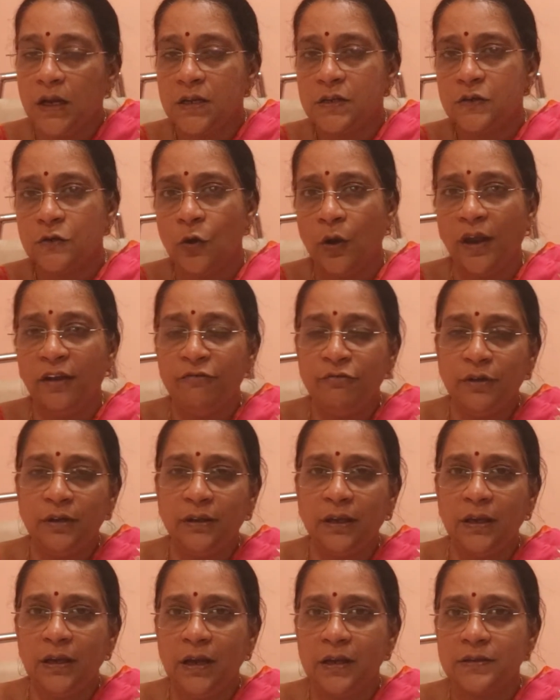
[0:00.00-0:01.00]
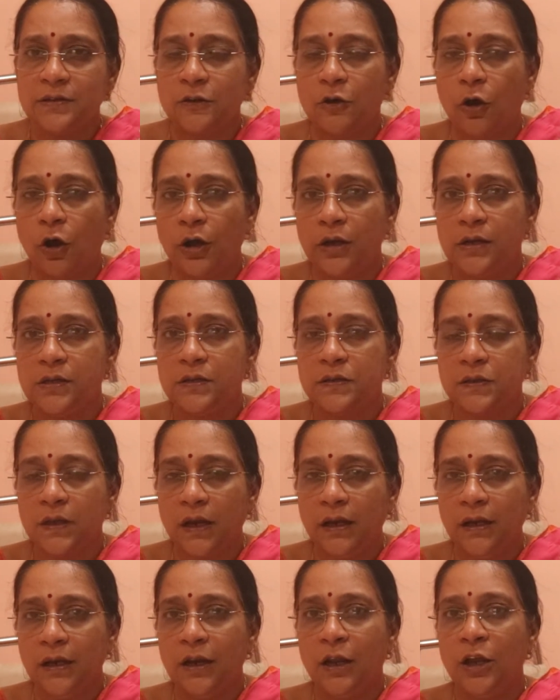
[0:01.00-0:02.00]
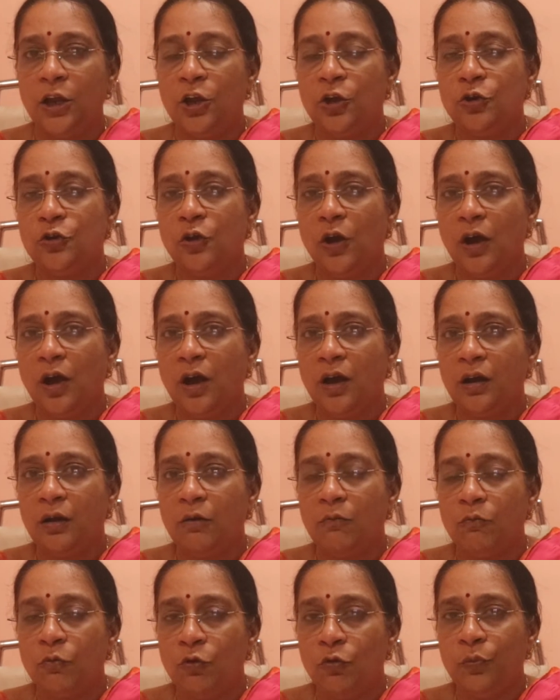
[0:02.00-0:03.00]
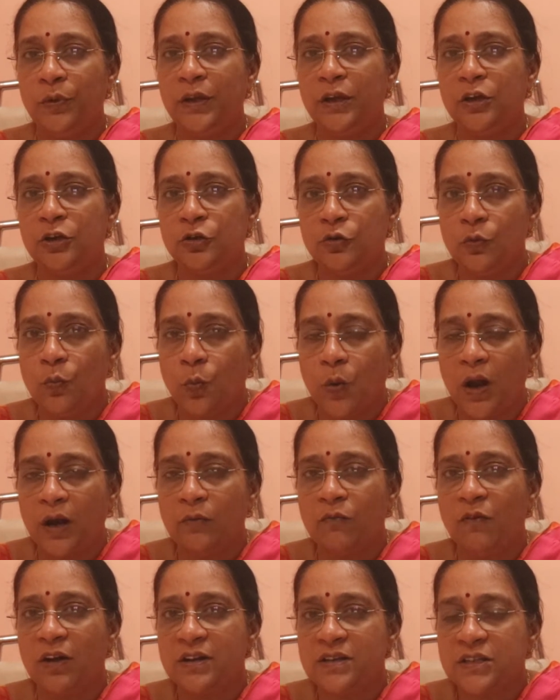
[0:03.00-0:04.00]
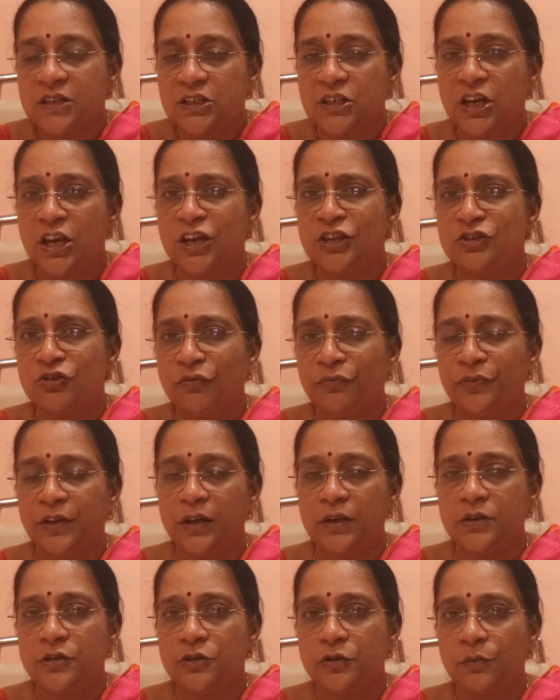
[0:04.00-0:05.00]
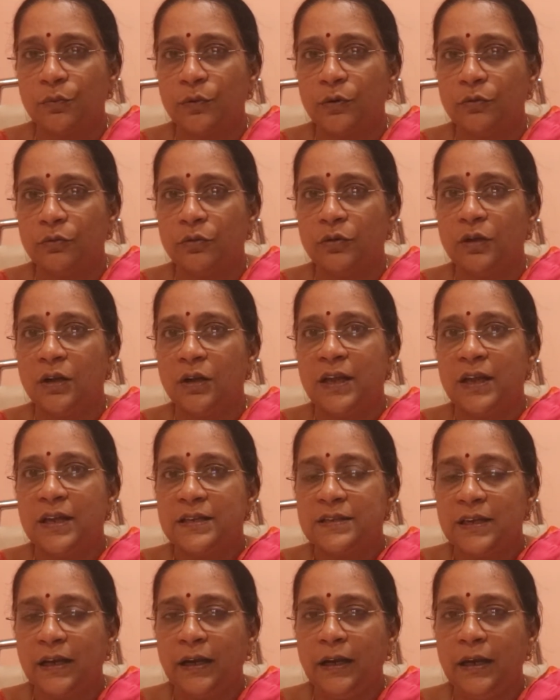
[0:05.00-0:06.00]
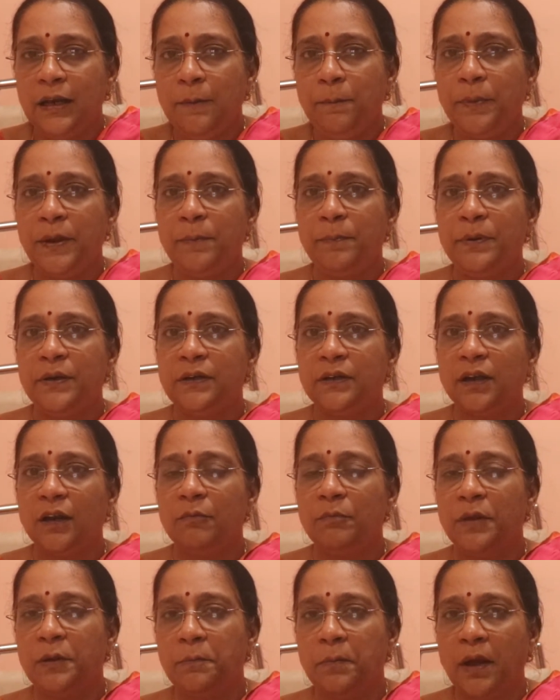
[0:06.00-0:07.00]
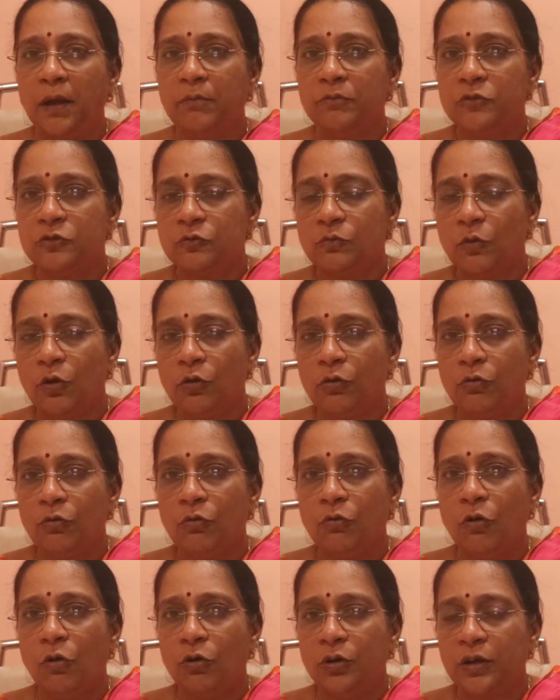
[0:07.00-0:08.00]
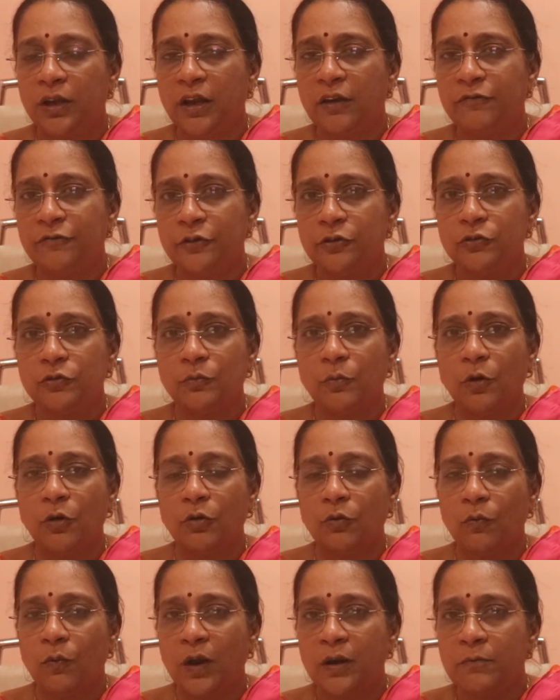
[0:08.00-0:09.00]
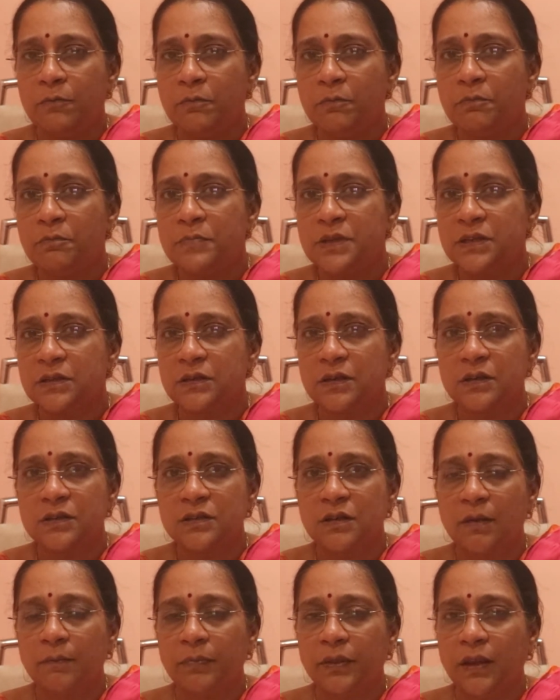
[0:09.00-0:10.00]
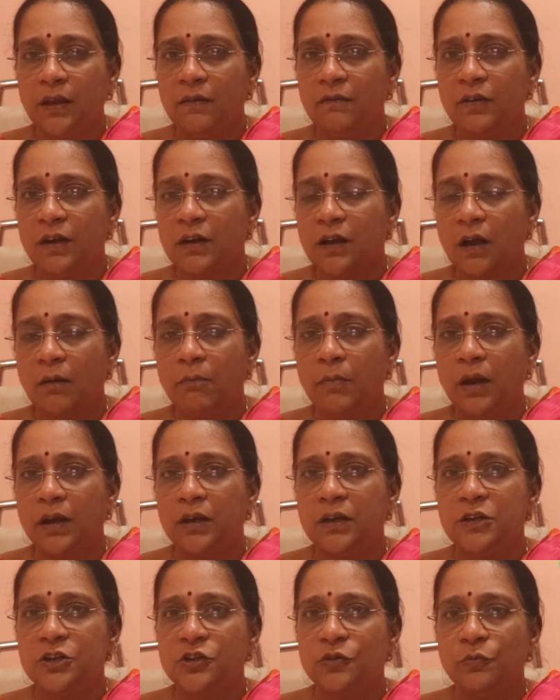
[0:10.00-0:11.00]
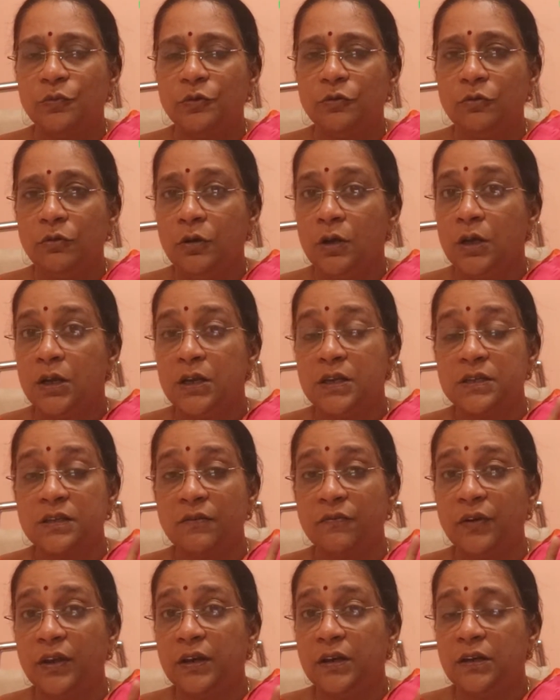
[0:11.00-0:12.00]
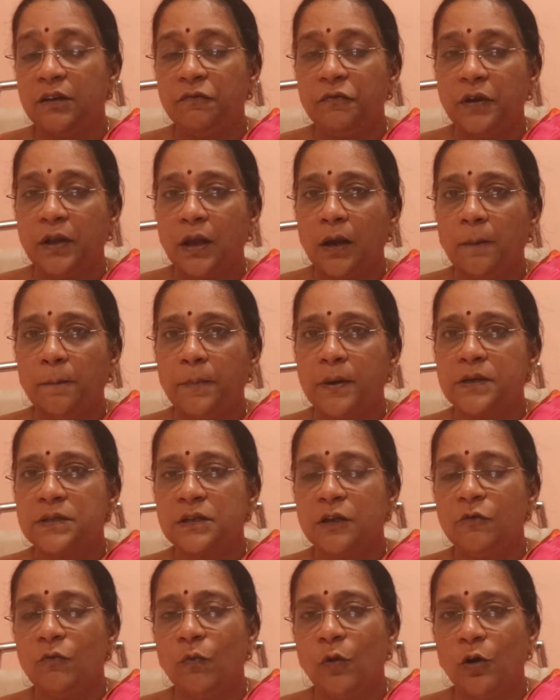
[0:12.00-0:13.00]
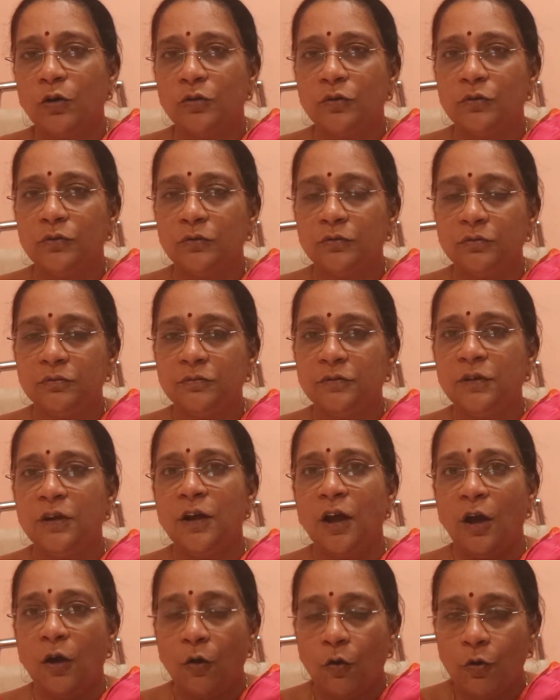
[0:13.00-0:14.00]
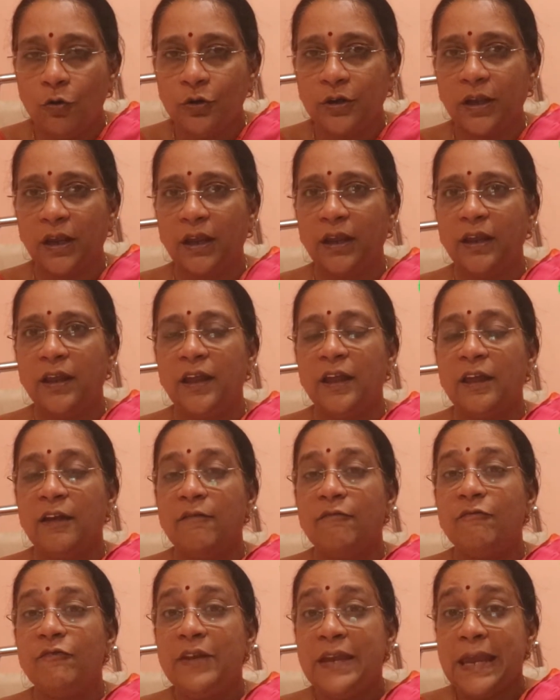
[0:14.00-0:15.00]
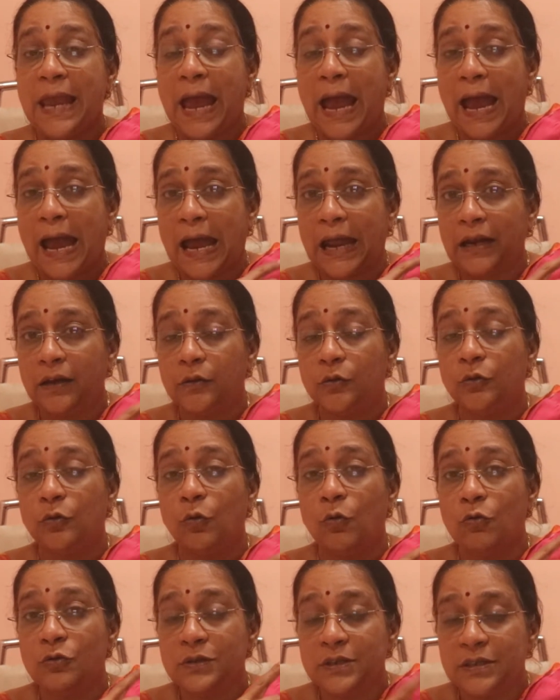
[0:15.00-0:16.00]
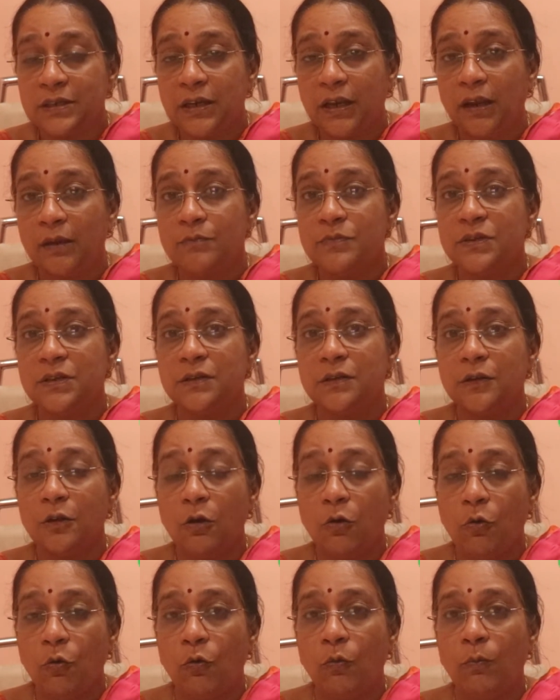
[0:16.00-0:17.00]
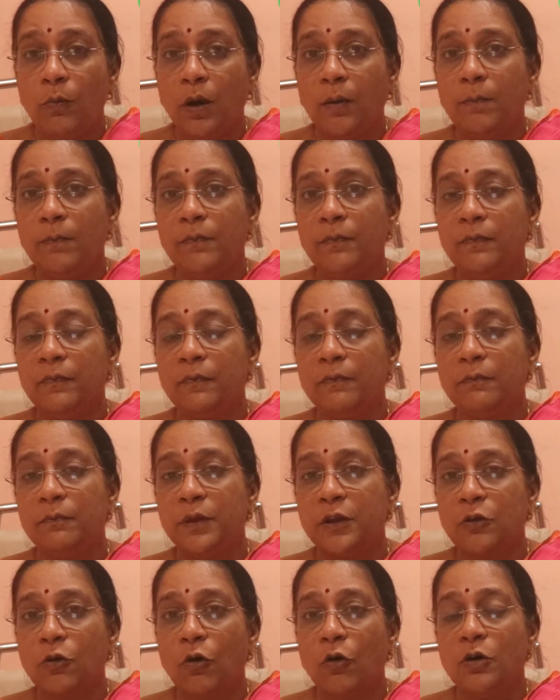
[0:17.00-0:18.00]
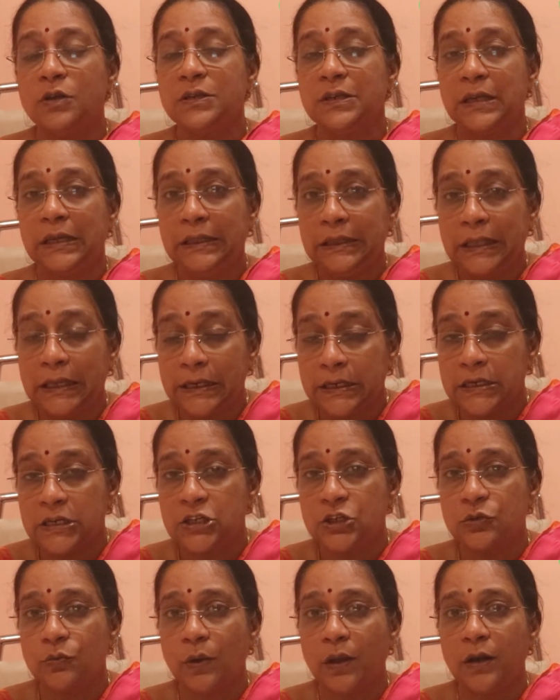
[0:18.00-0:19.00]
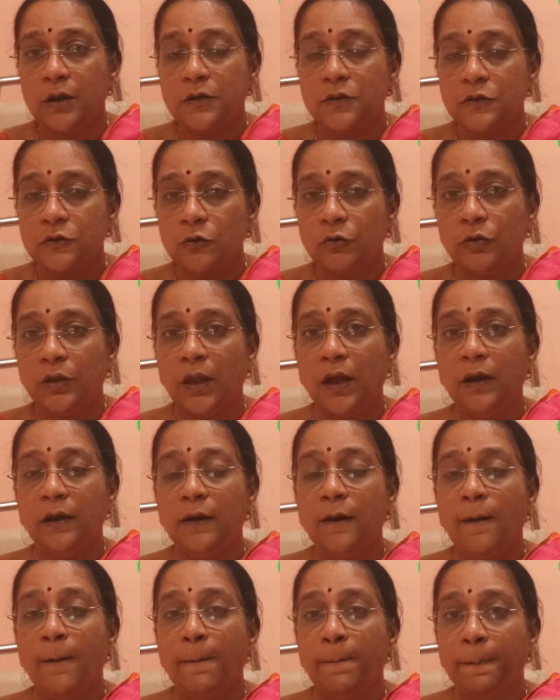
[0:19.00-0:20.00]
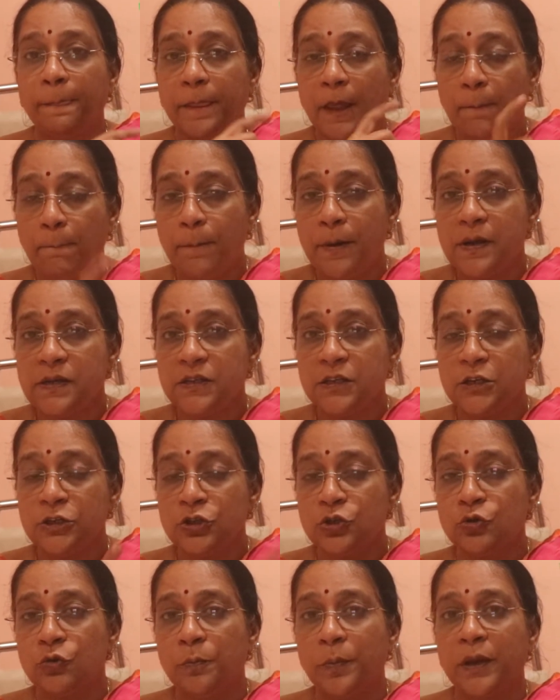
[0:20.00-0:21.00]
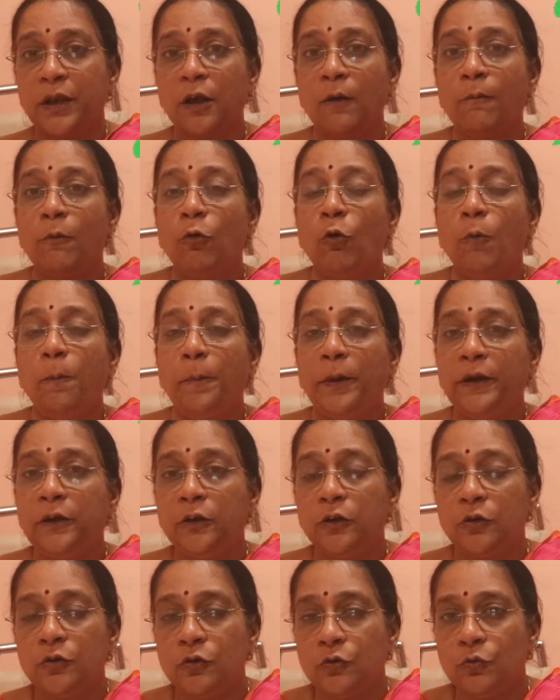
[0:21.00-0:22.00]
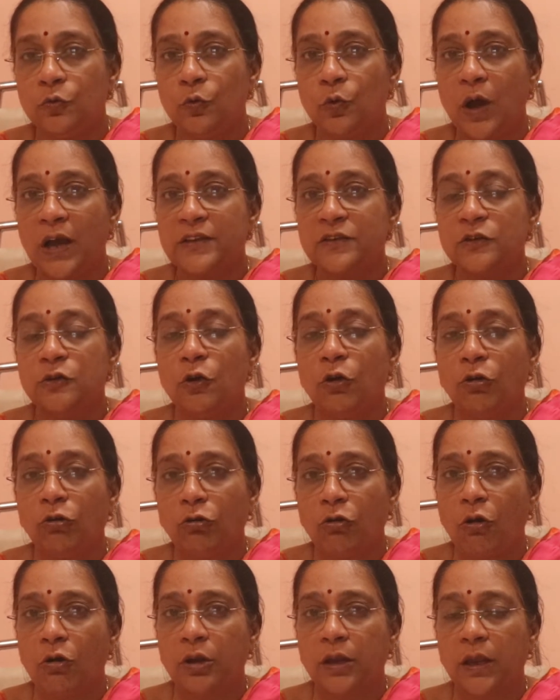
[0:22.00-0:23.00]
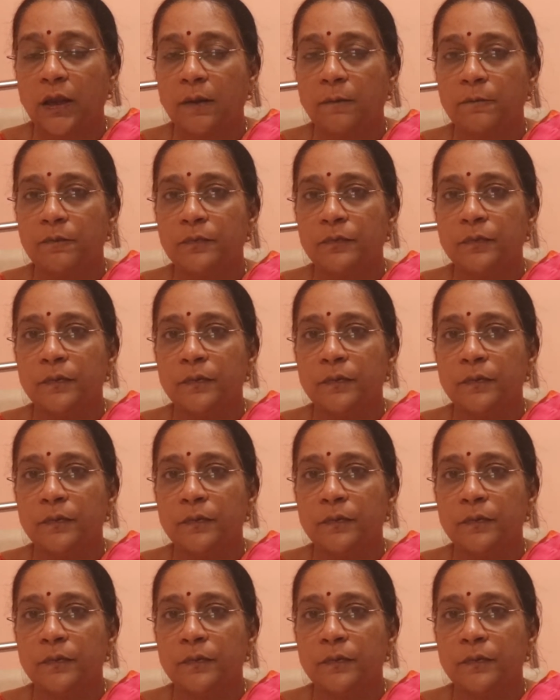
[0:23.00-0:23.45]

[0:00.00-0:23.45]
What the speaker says: So everything has gone inside. You are moving into one stage of the interview. Suddenly people tell me, ma'am, tomorrow or day after tomorrow, one Mr. something will come and interview. He's a very difficult person, what to do? Okay, we add those names in the homam, because in the ritual, so that the person should become open to you as you are talking.